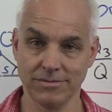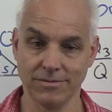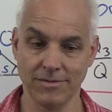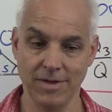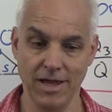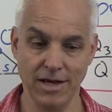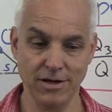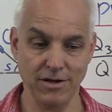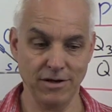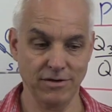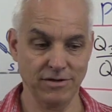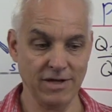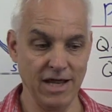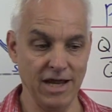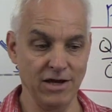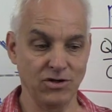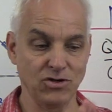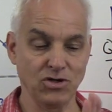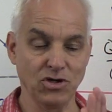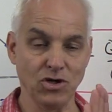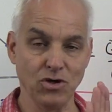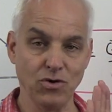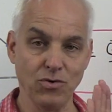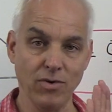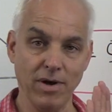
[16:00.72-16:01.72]
and you take
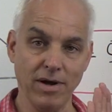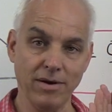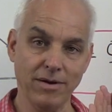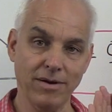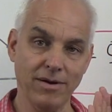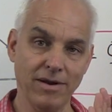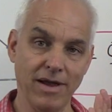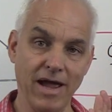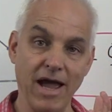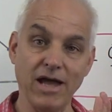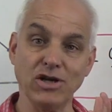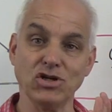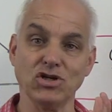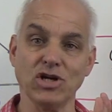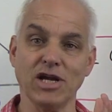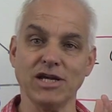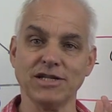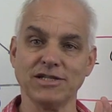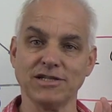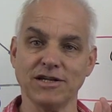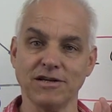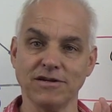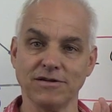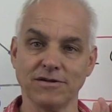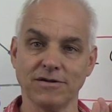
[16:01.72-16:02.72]
two
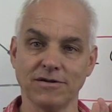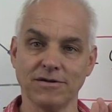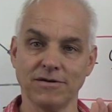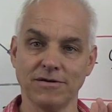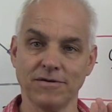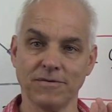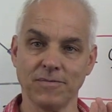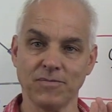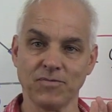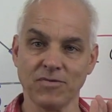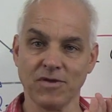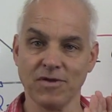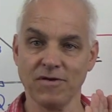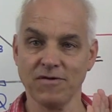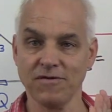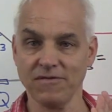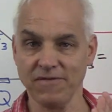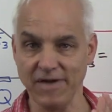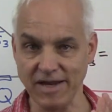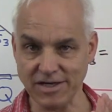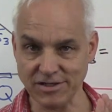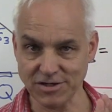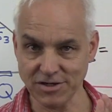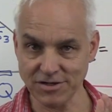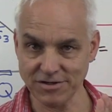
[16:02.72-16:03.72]
adjacent
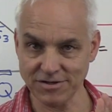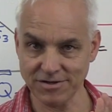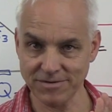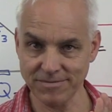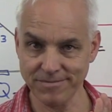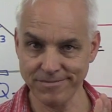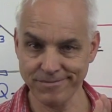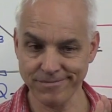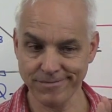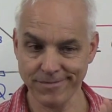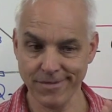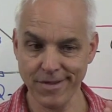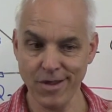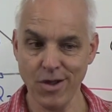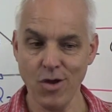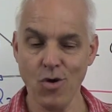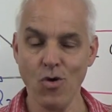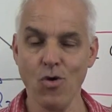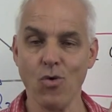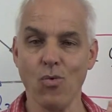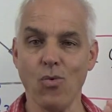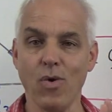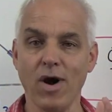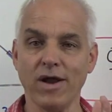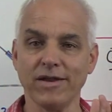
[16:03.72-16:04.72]
faces,
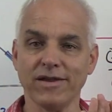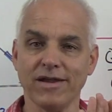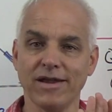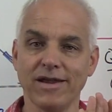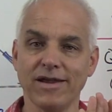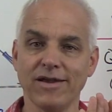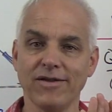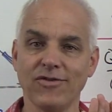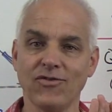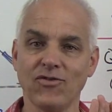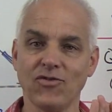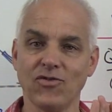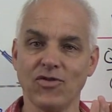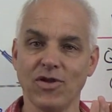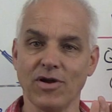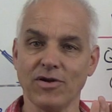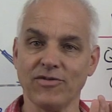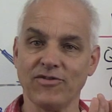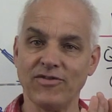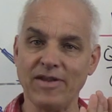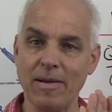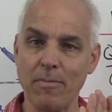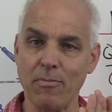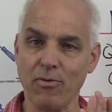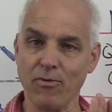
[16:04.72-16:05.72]
what is the
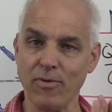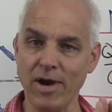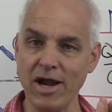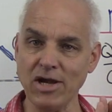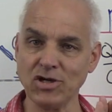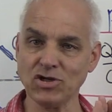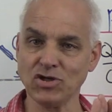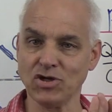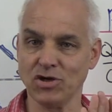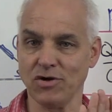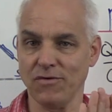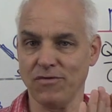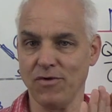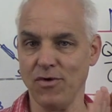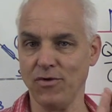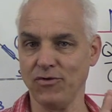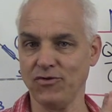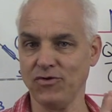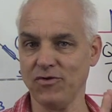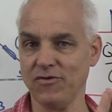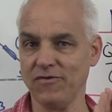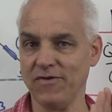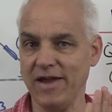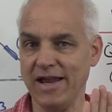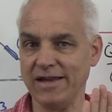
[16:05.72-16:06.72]
separation of those
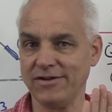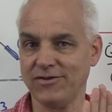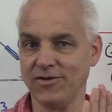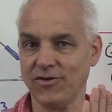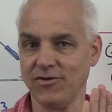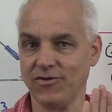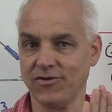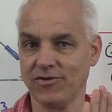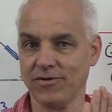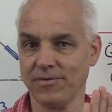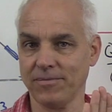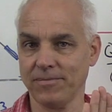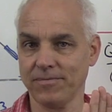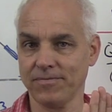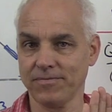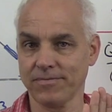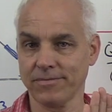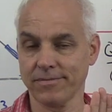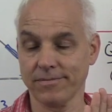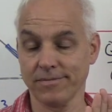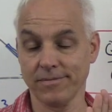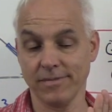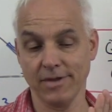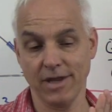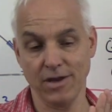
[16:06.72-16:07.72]
two faces?
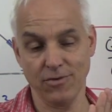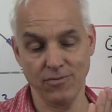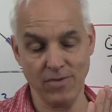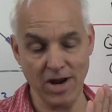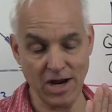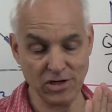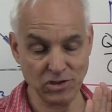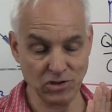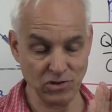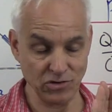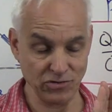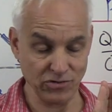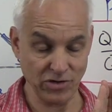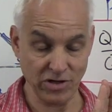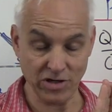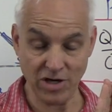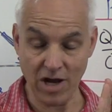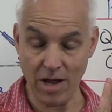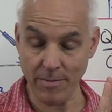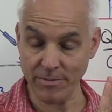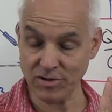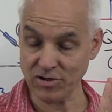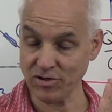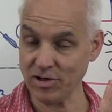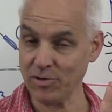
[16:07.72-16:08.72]
In rational
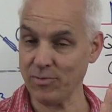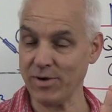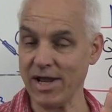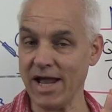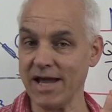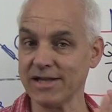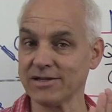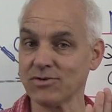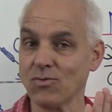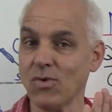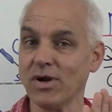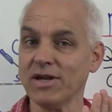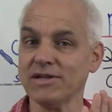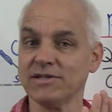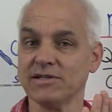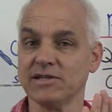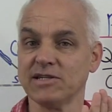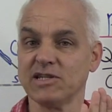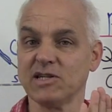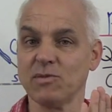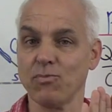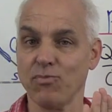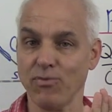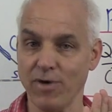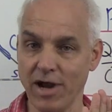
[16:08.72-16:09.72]
trigonometry, we ask, what is the
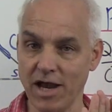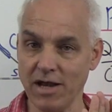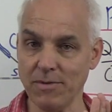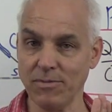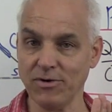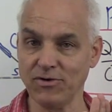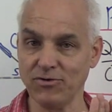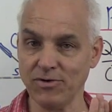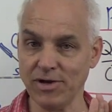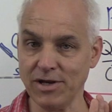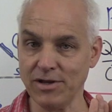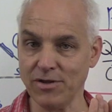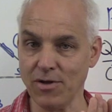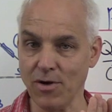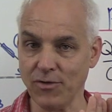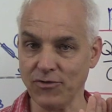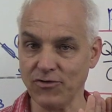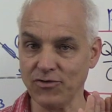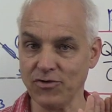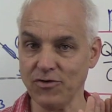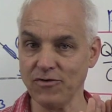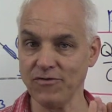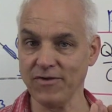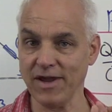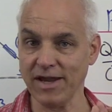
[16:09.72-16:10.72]
spread between those
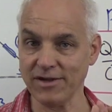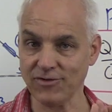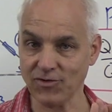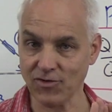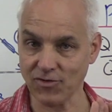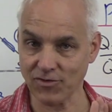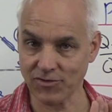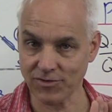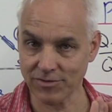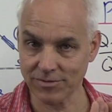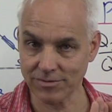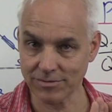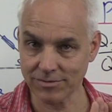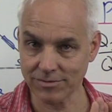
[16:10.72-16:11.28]
two faces?